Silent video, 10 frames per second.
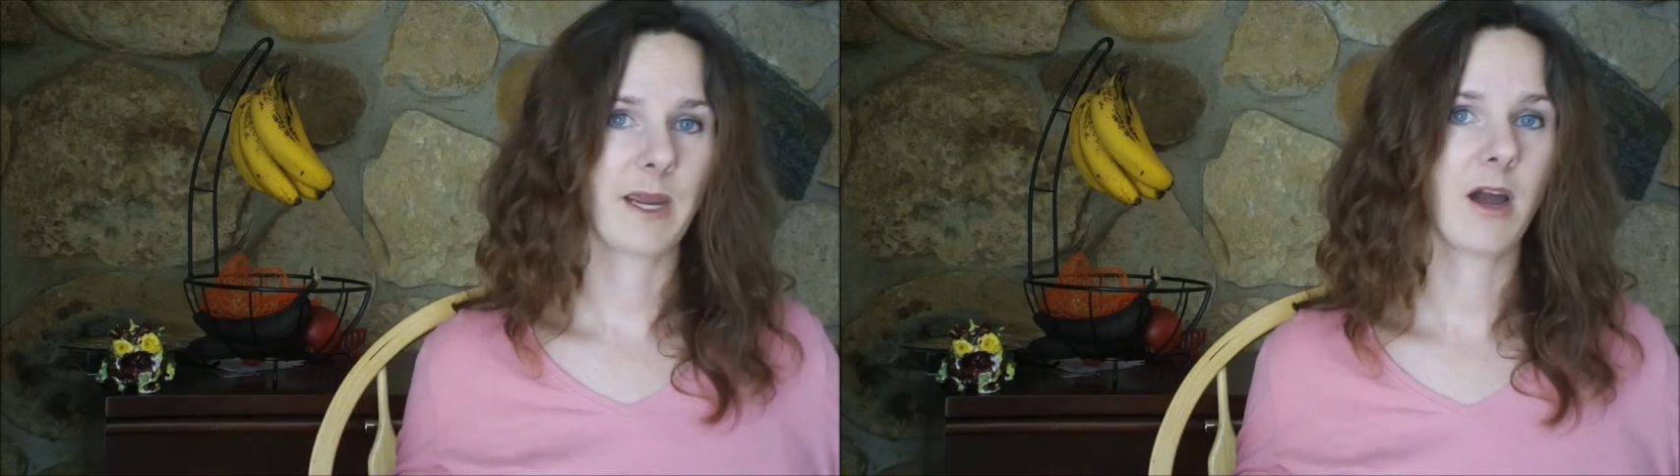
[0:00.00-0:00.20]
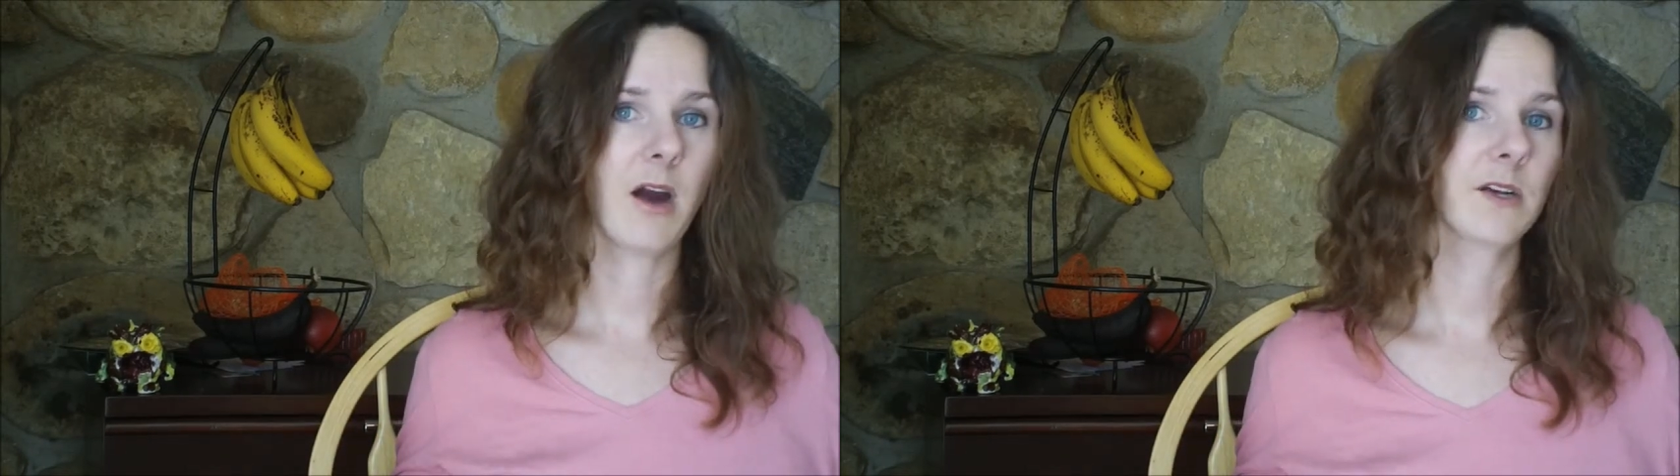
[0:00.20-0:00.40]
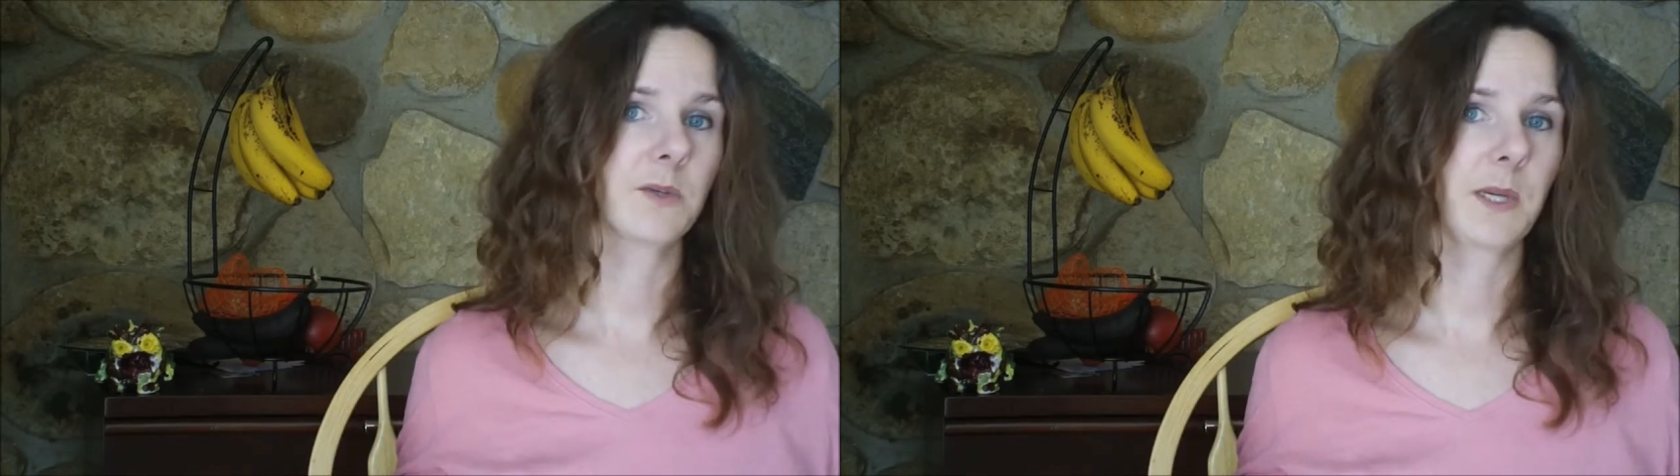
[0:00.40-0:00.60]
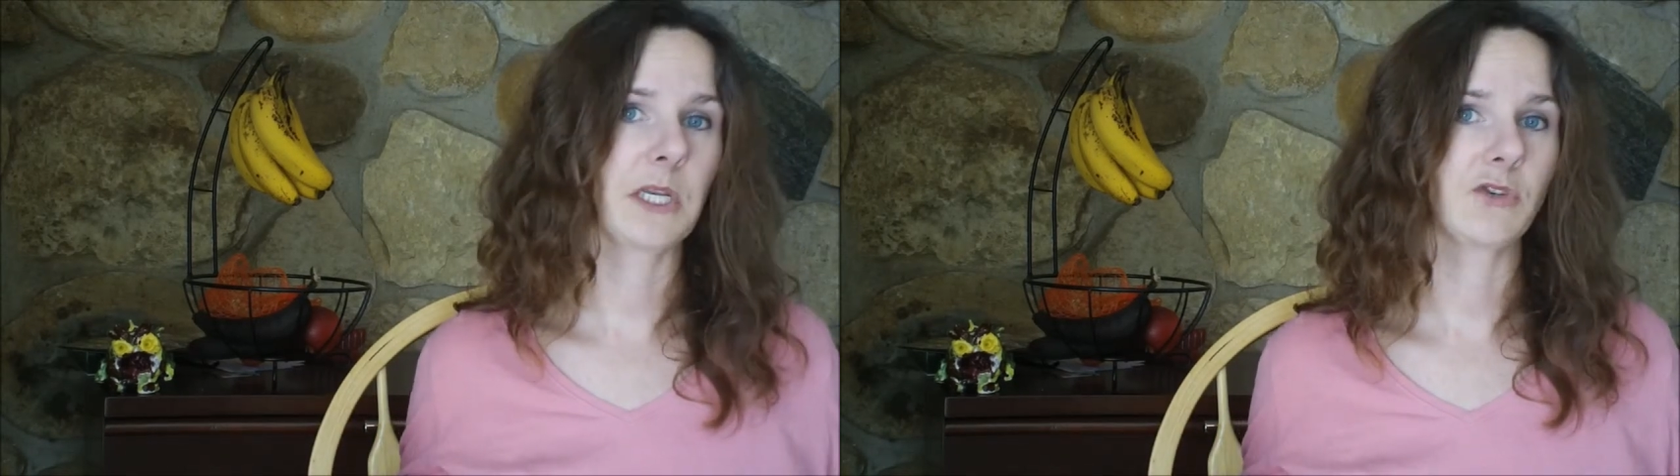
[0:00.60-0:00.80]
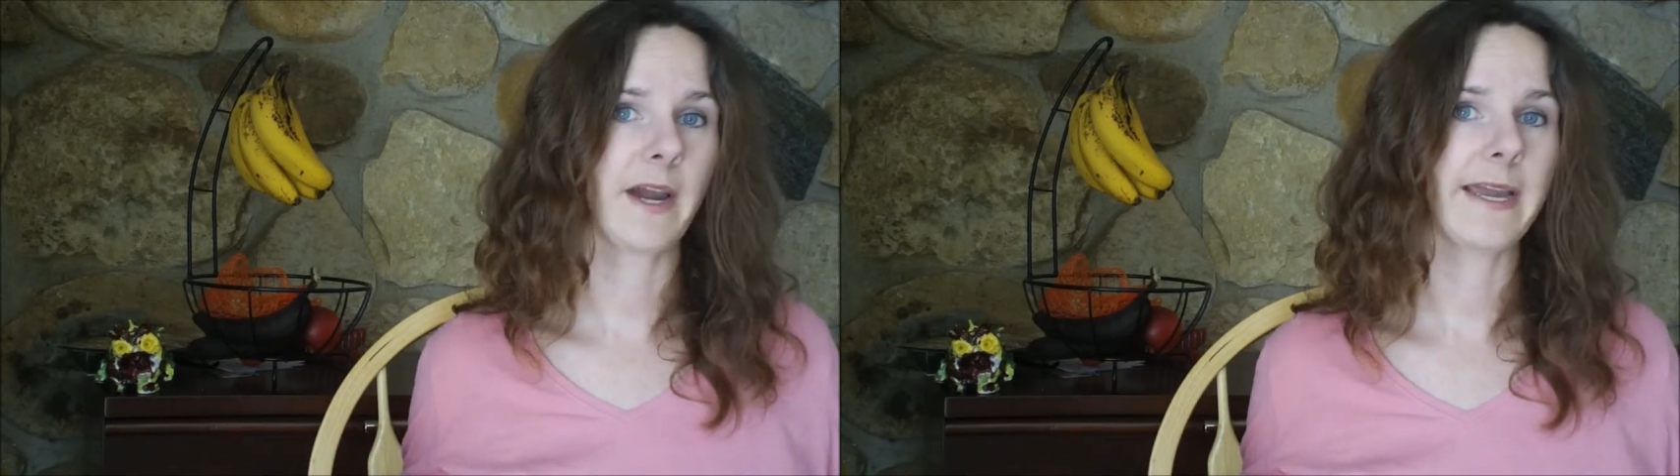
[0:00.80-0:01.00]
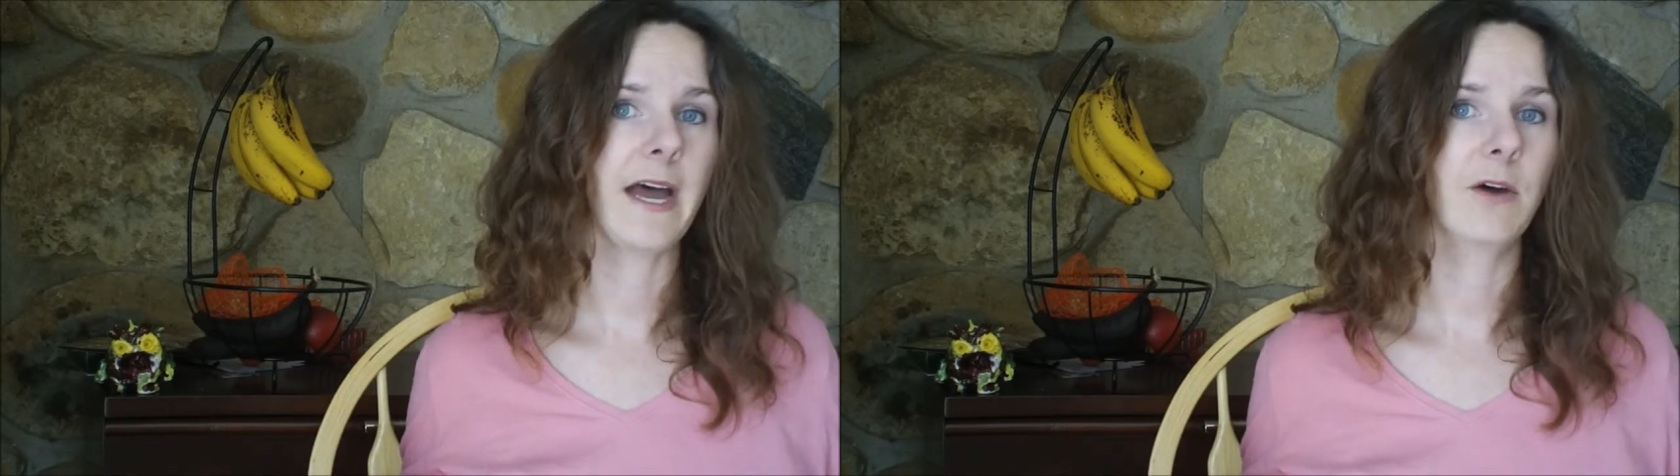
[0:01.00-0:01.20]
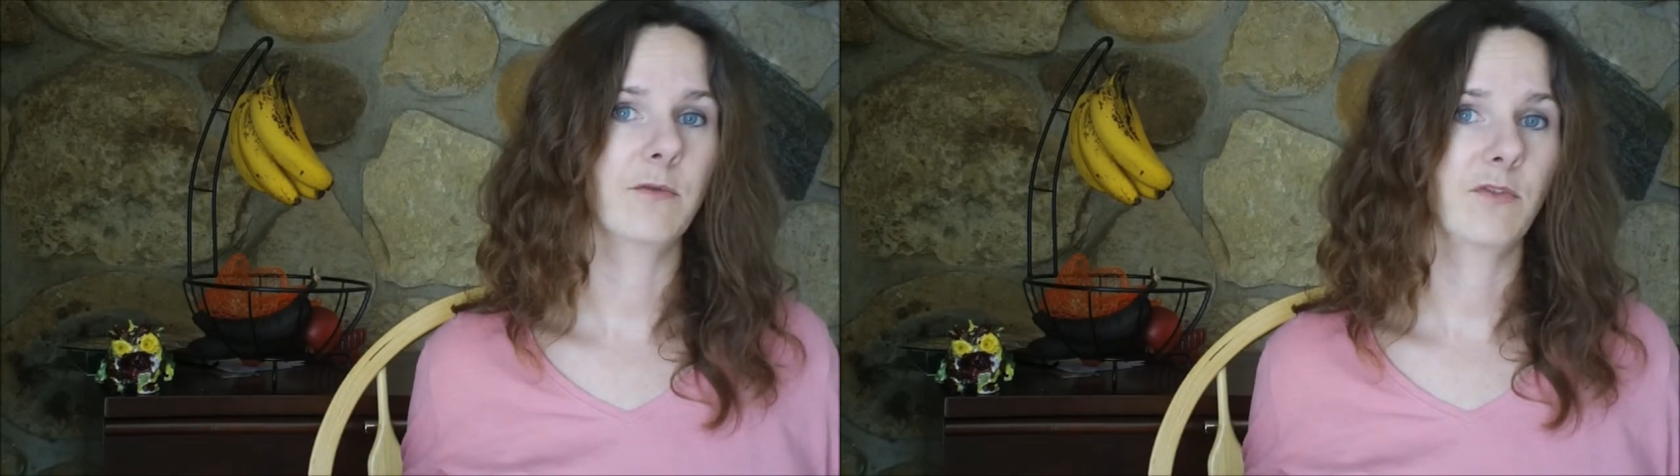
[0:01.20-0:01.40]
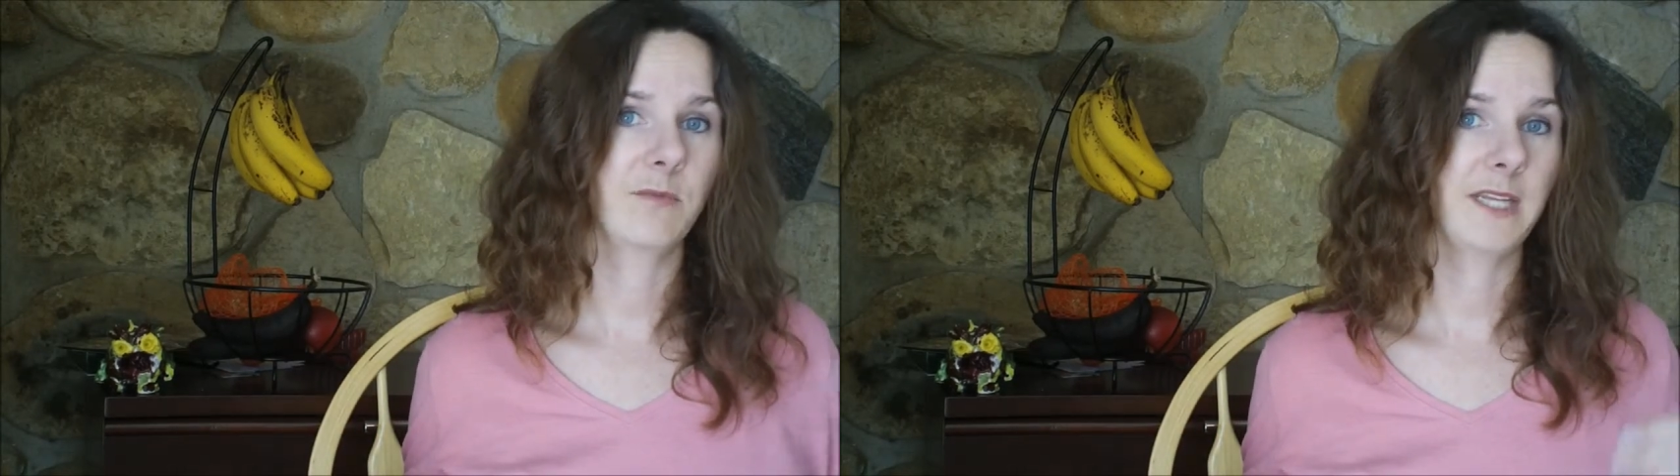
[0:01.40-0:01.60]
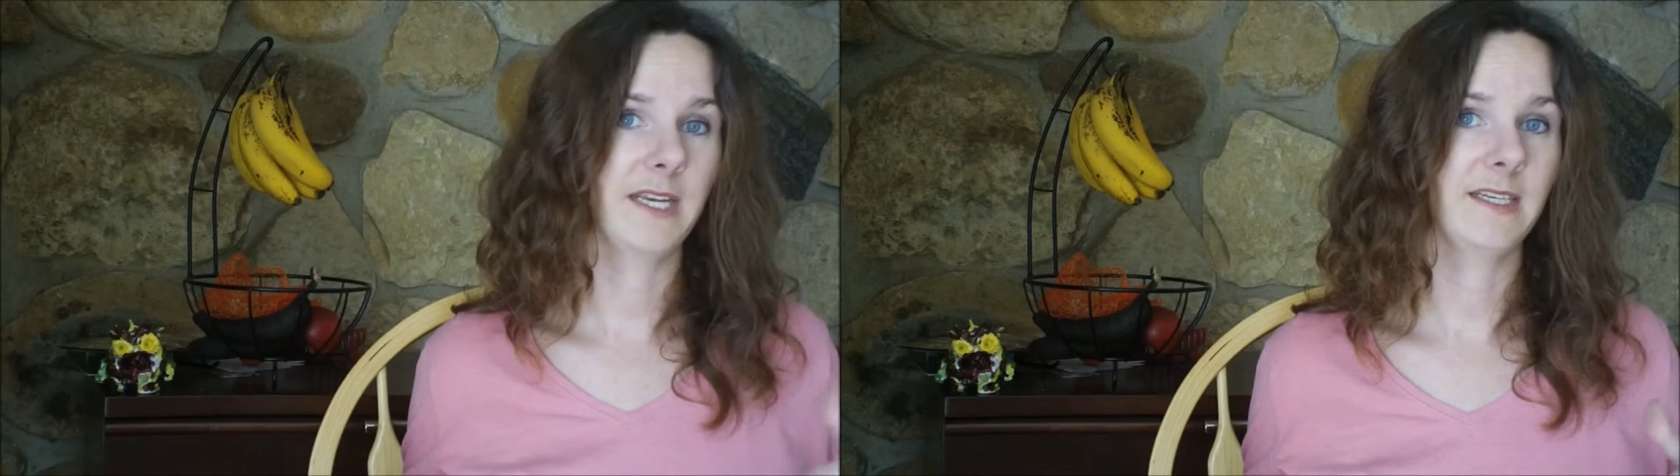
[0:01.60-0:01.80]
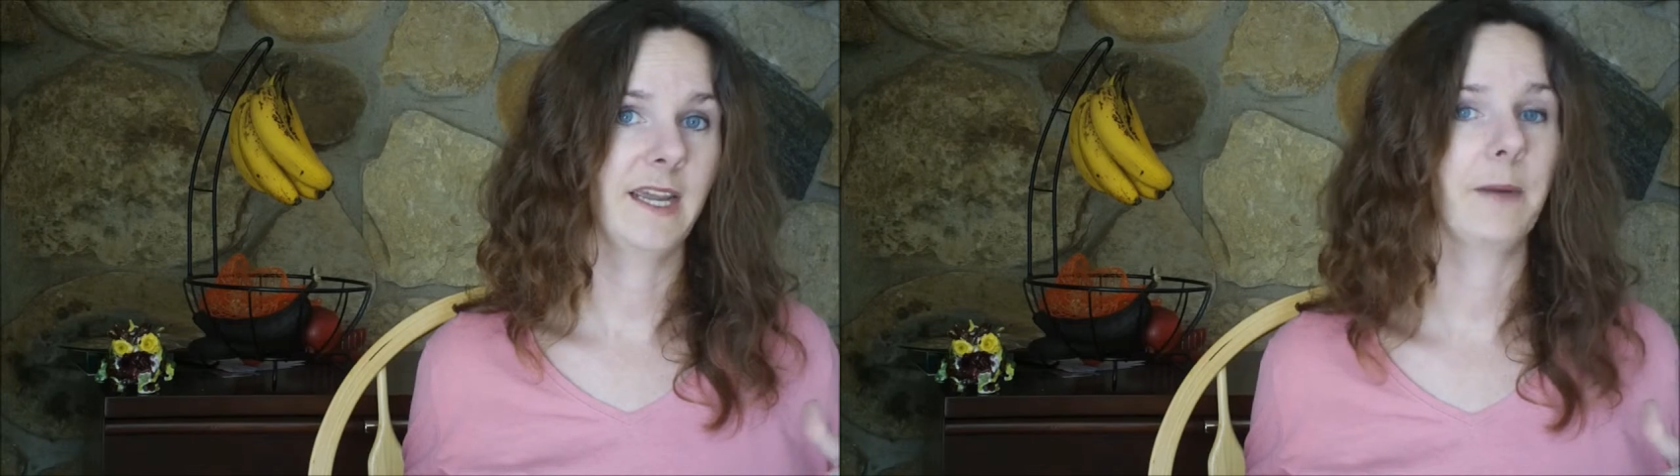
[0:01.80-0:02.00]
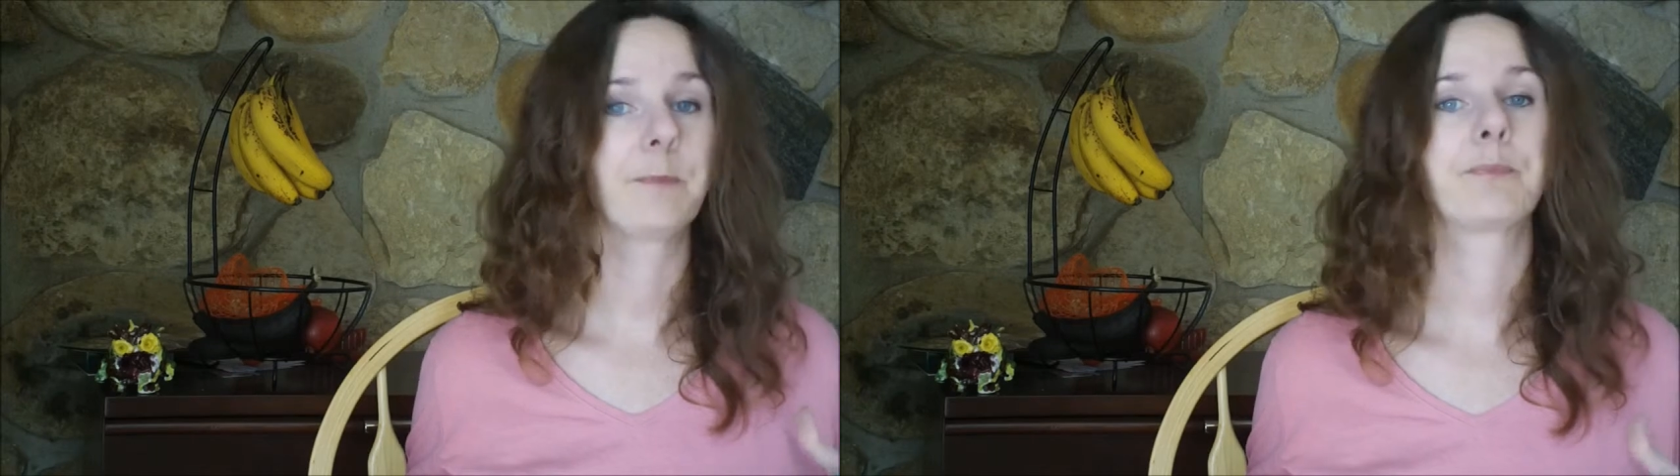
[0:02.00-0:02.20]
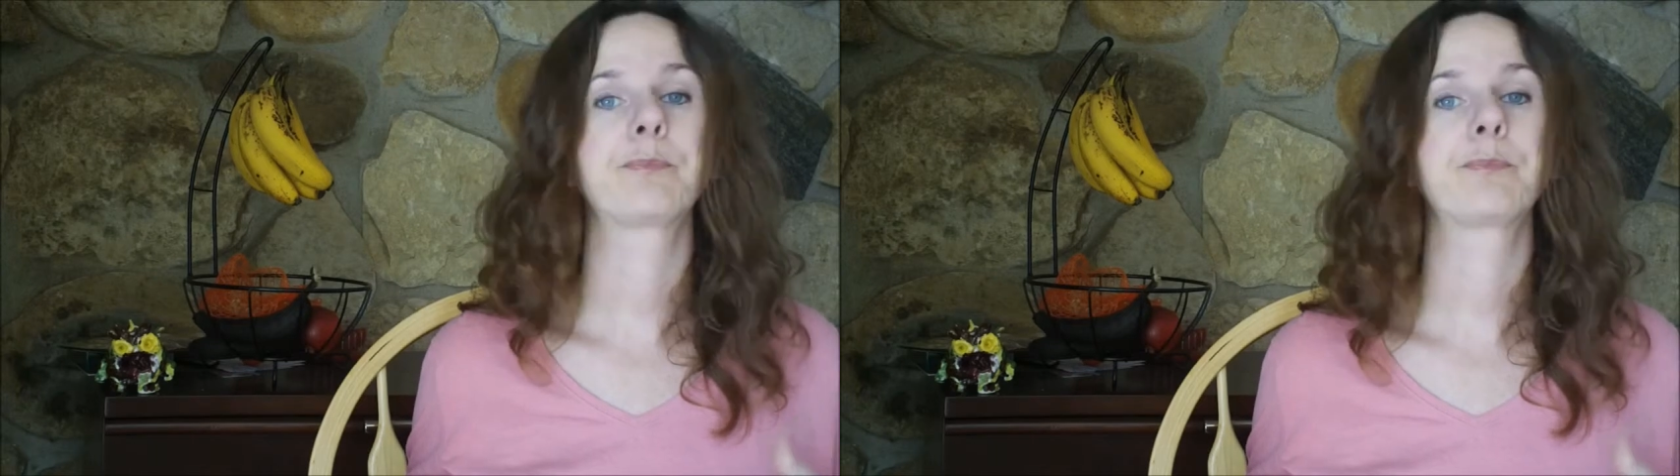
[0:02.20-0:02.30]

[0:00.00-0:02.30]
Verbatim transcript: my car so it can dry out from day to day.